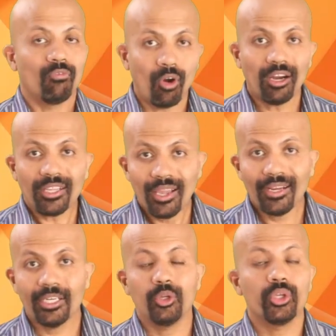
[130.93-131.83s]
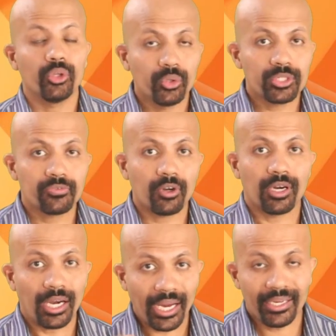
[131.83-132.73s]
What hand do you use for
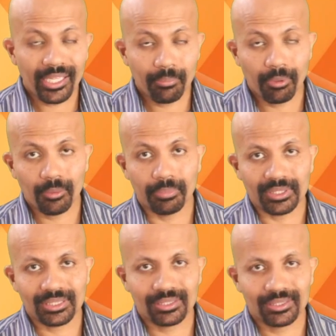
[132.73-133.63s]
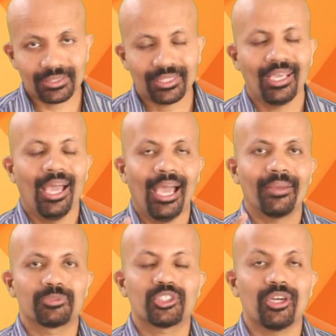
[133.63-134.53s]
writing purpose? I
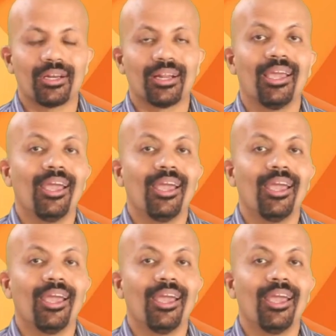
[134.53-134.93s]
am sure